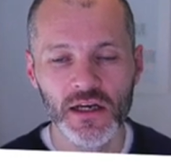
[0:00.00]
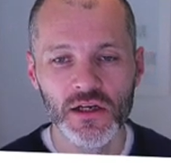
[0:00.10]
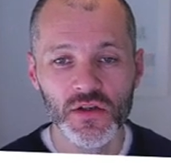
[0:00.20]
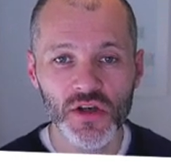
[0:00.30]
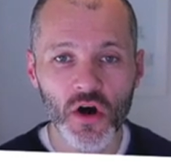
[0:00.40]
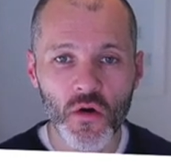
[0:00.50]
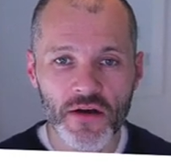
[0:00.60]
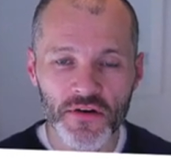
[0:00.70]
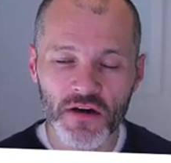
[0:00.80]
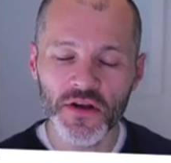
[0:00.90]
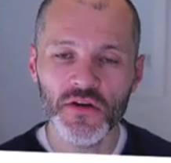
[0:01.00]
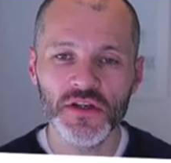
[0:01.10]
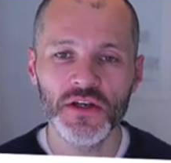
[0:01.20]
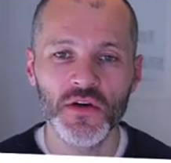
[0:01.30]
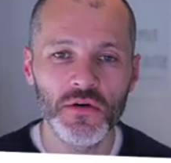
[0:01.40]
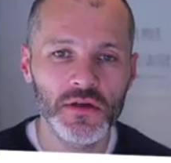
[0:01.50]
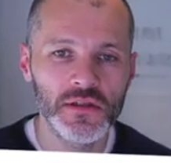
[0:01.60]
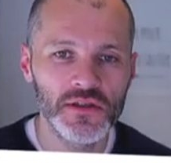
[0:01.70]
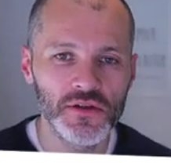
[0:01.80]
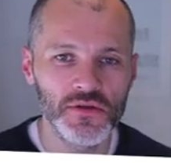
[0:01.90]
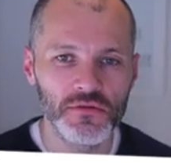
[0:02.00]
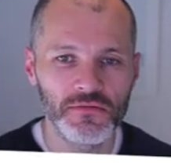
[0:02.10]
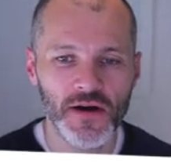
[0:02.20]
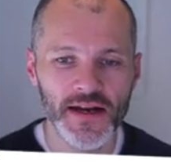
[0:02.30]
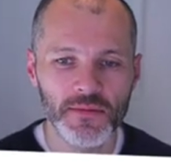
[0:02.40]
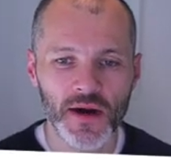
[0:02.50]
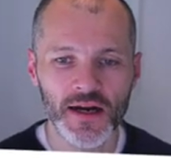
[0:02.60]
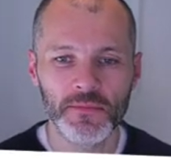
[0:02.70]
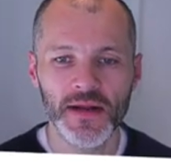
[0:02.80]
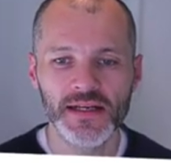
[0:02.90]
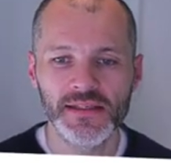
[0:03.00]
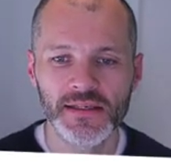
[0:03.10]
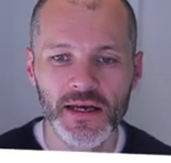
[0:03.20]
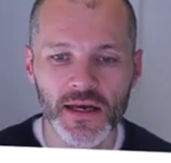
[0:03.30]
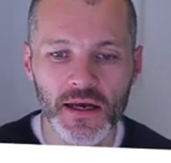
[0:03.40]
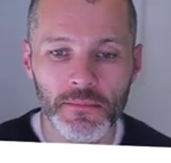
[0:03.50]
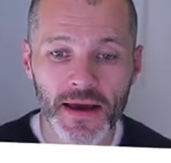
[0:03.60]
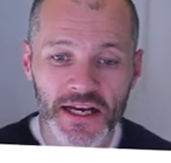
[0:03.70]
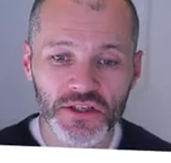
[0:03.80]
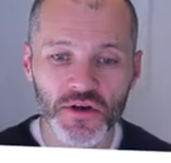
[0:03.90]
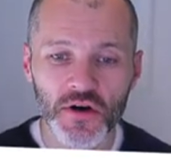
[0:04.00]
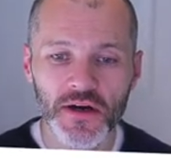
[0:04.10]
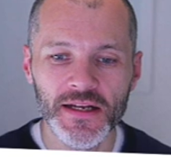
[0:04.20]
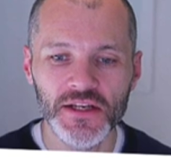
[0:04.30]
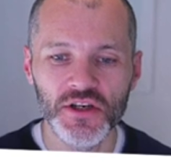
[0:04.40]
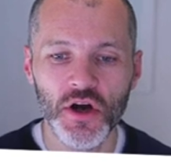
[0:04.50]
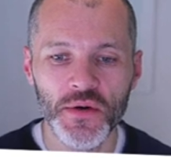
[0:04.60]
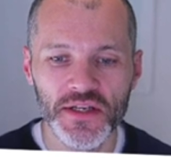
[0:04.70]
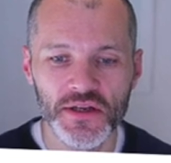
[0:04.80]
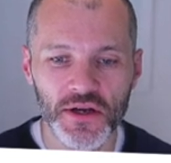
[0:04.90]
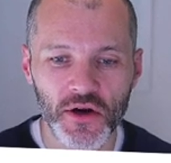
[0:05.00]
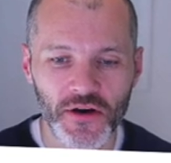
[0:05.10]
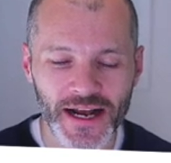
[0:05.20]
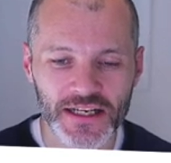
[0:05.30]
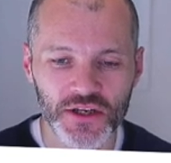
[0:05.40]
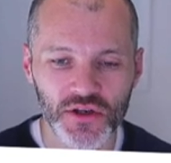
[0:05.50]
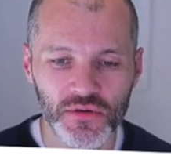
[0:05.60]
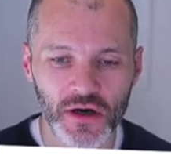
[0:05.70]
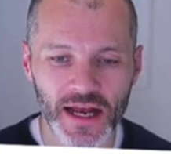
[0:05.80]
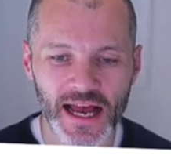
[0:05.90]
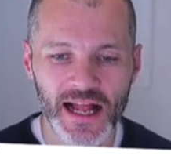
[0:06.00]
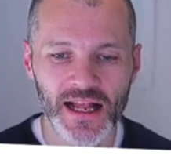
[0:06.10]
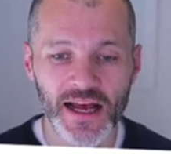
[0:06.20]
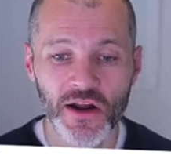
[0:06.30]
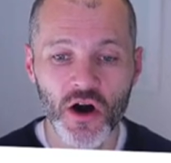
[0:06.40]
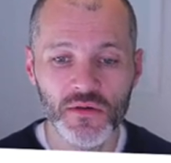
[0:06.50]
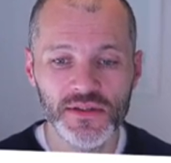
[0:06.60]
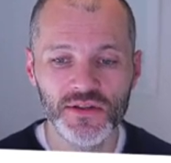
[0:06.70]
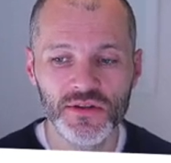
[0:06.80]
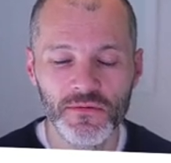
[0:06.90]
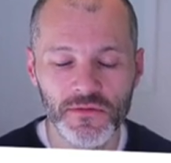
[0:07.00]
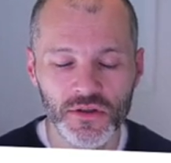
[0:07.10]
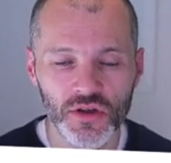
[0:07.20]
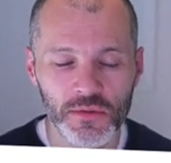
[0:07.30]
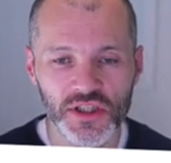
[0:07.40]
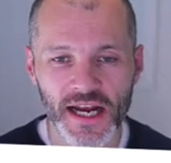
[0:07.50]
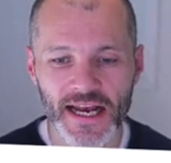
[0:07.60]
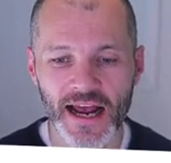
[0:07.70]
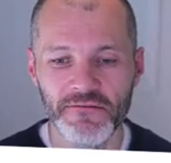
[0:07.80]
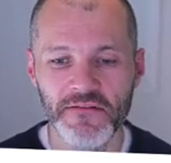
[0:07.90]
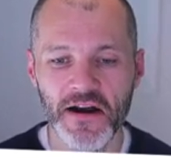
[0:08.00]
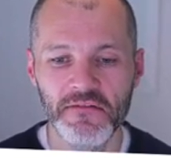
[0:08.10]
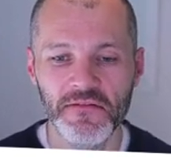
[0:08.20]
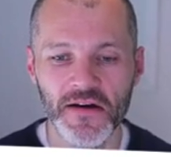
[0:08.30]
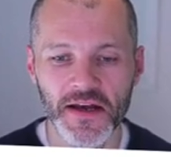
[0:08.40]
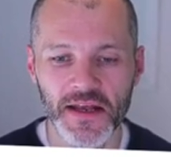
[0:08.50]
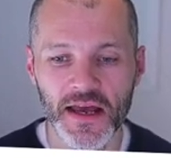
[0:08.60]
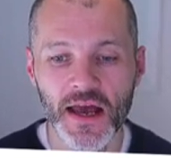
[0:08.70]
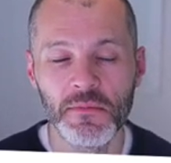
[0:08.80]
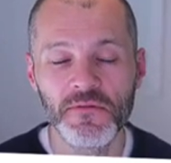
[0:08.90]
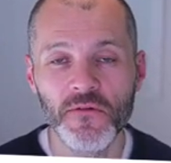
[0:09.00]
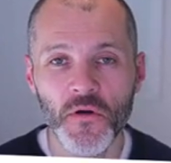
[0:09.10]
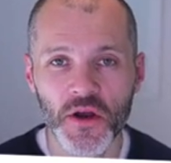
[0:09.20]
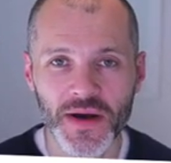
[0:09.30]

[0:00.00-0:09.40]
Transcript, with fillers: So if you're ever using Google to find a marketplace, make sure that you're going to the correct URL and always double check and verify before you